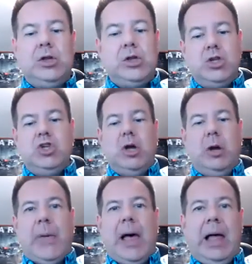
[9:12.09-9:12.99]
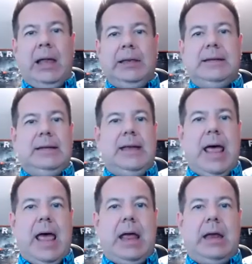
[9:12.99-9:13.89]
to jump on
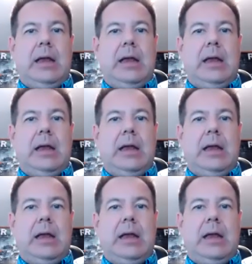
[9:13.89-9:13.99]
today.